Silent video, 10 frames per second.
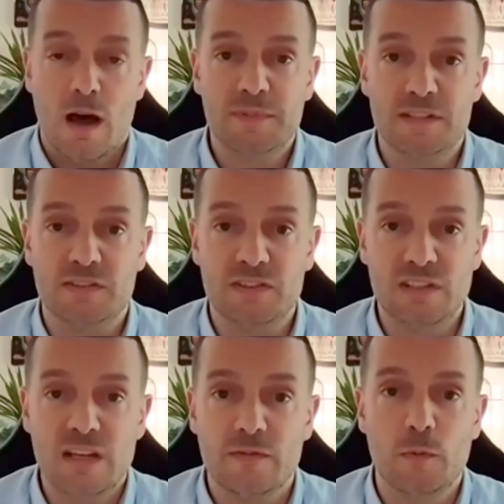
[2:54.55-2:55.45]
to
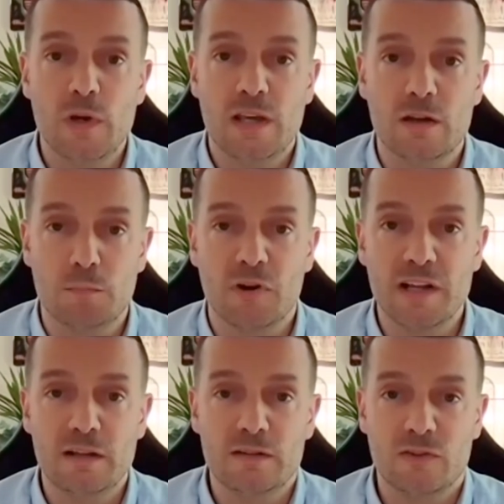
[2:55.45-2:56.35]
see if we could
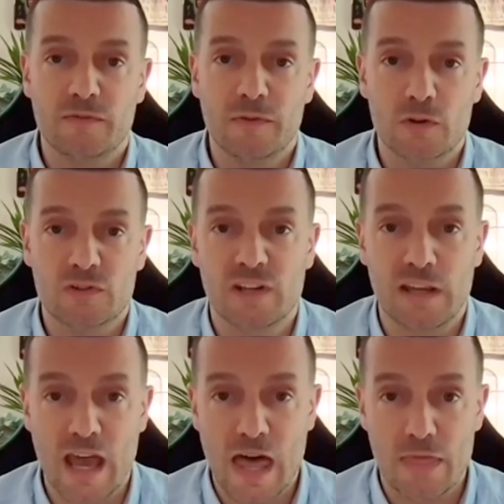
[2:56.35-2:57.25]
bring some folks
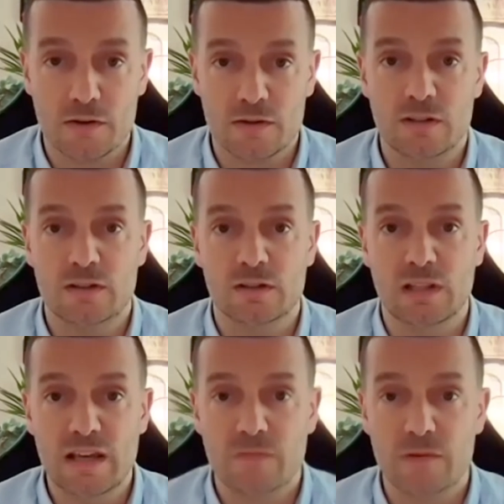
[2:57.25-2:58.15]
together to
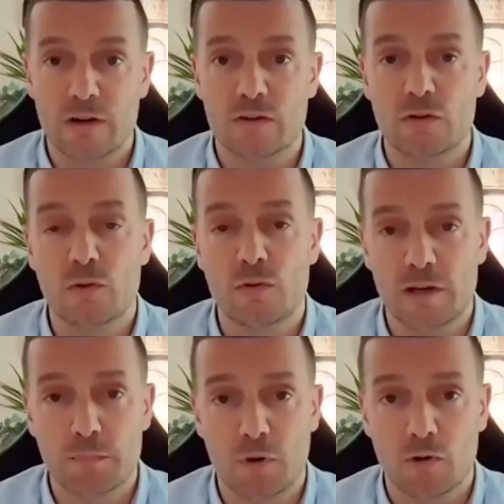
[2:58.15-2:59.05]
deliver a
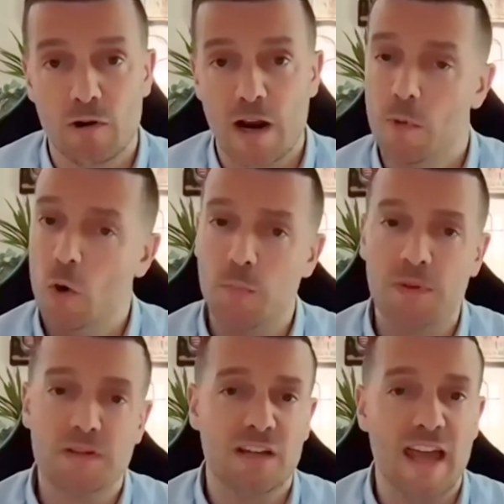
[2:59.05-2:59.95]
tutoring program
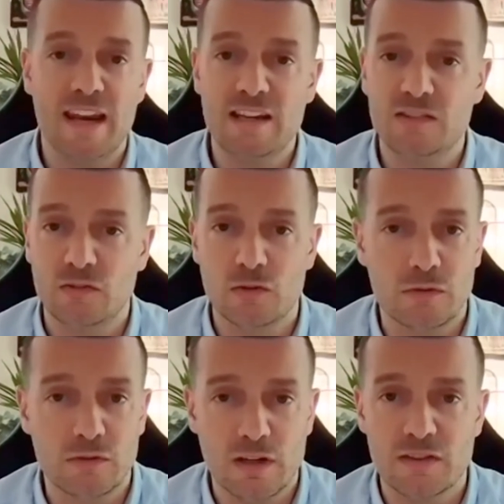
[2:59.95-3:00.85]
open to any
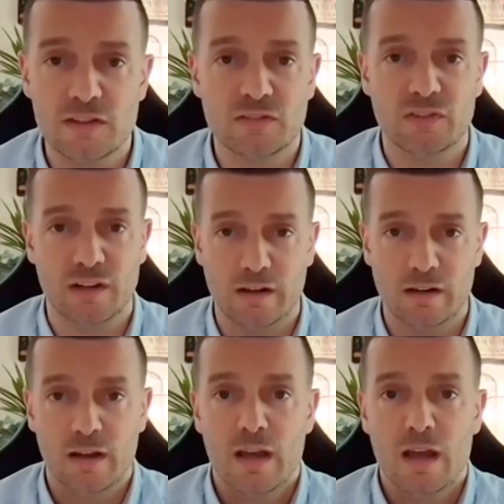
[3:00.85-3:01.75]
student in the city.